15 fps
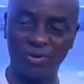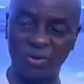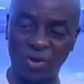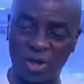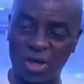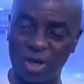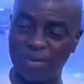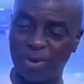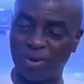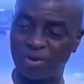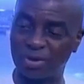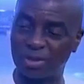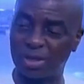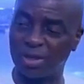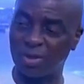Talking
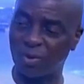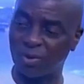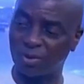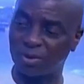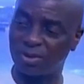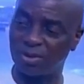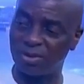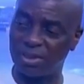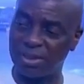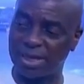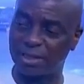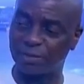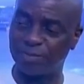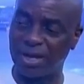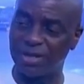about the growth, the
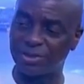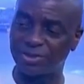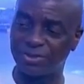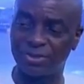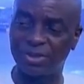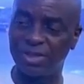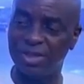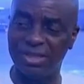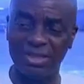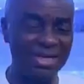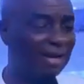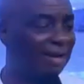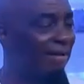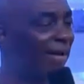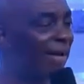expansion,
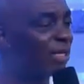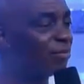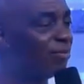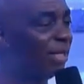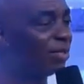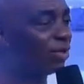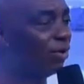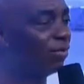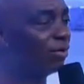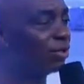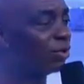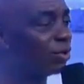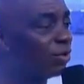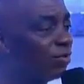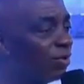the enlightenment of the
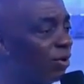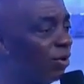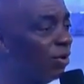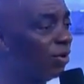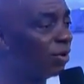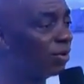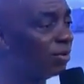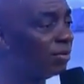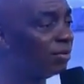church of God,